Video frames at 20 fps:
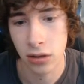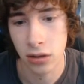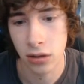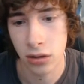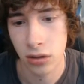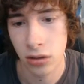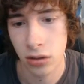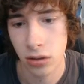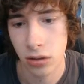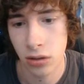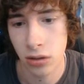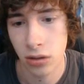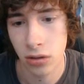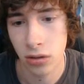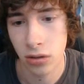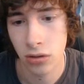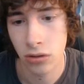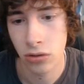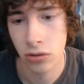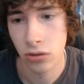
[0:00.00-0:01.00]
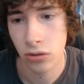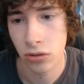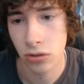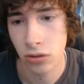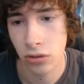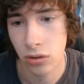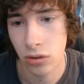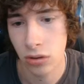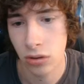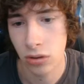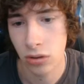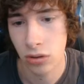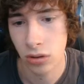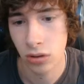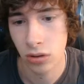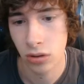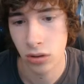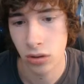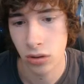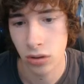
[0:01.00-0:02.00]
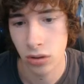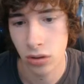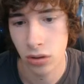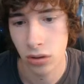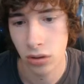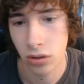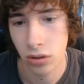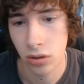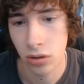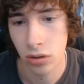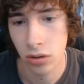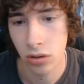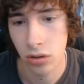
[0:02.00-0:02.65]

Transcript: Nothing is said.